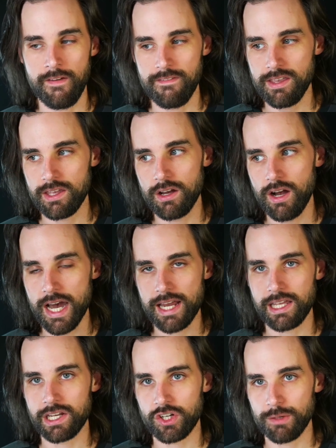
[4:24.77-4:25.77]
you know,
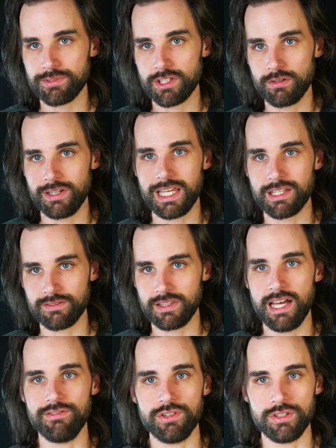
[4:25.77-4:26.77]
at a crypto native
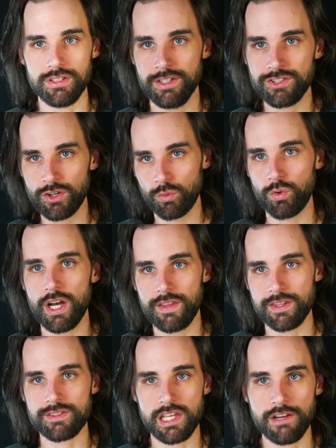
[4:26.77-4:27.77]
level to
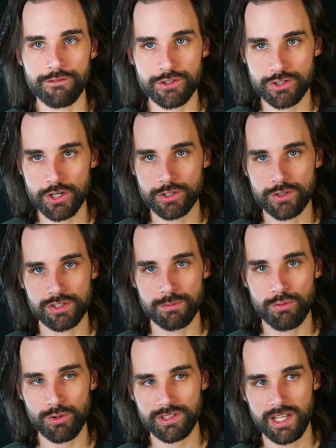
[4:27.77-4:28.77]
run this infrastructure,
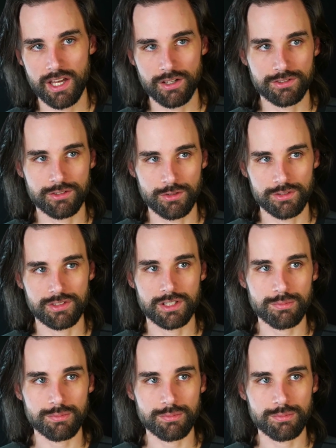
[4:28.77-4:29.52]
support the L twos?